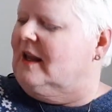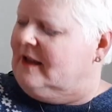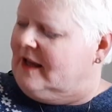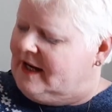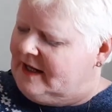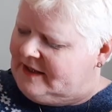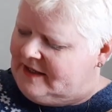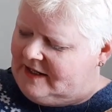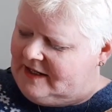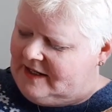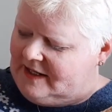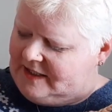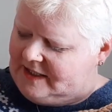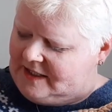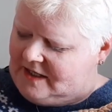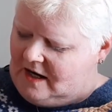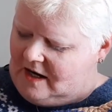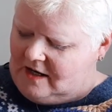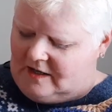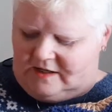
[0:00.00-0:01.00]
that it's
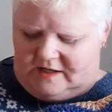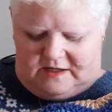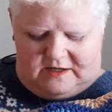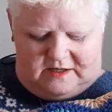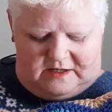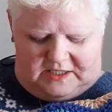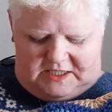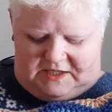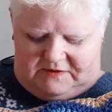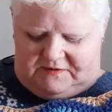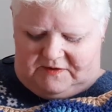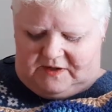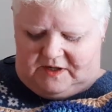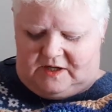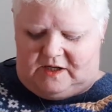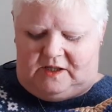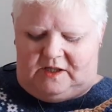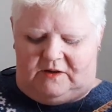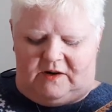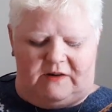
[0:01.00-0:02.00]
got a different
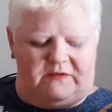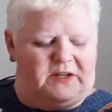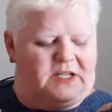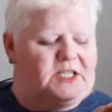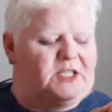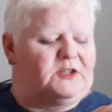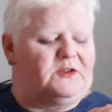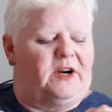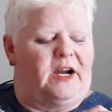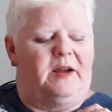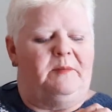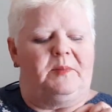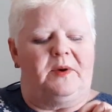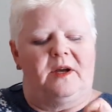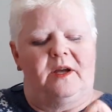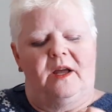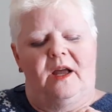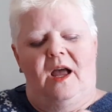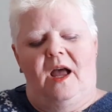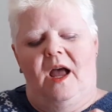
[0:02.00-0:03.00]
color every stripe.
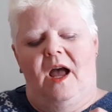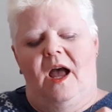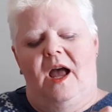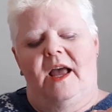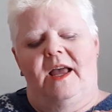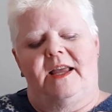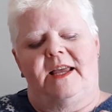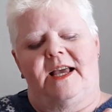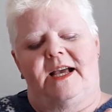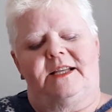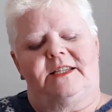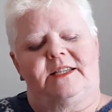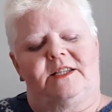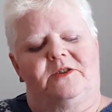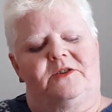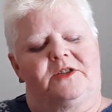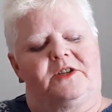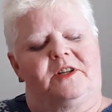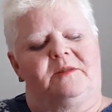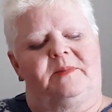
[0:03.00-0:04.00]
Yes, there's
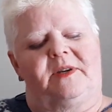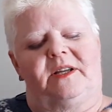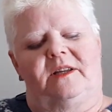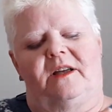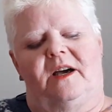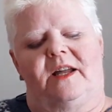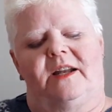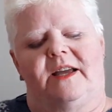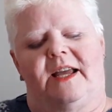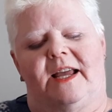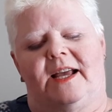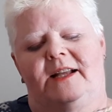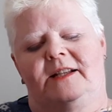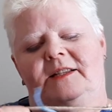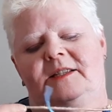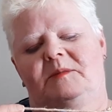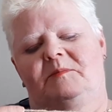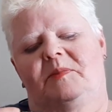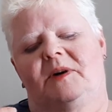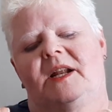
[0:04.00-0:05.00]
going to be a lot of ends,
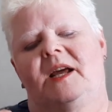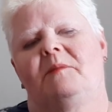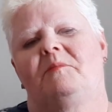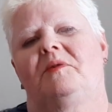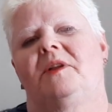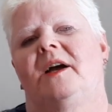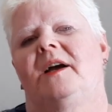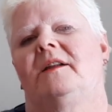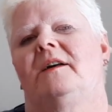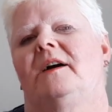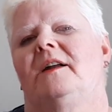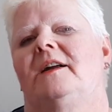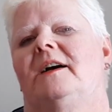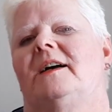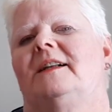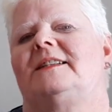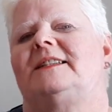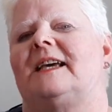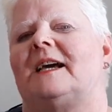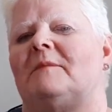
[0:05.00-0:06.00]
but I plan on
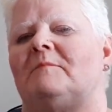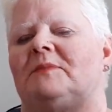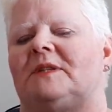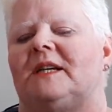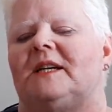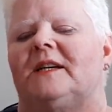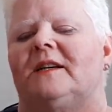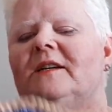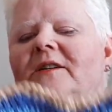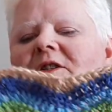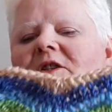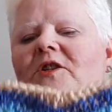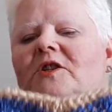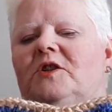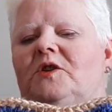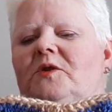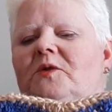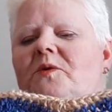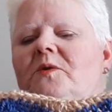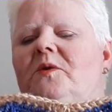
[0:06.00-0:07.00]
attempting to
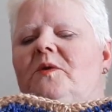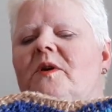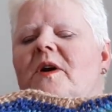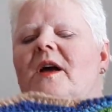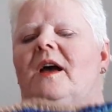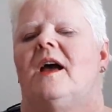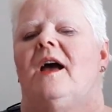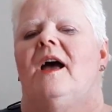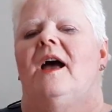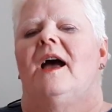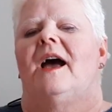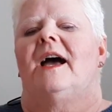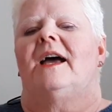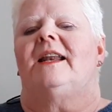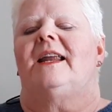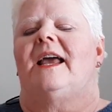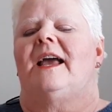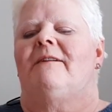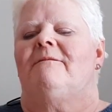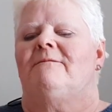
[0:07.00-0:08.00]
do an
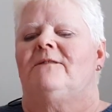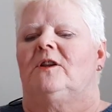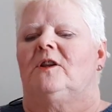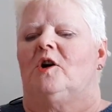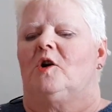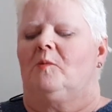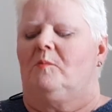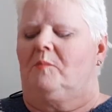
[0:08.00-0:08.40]
envelope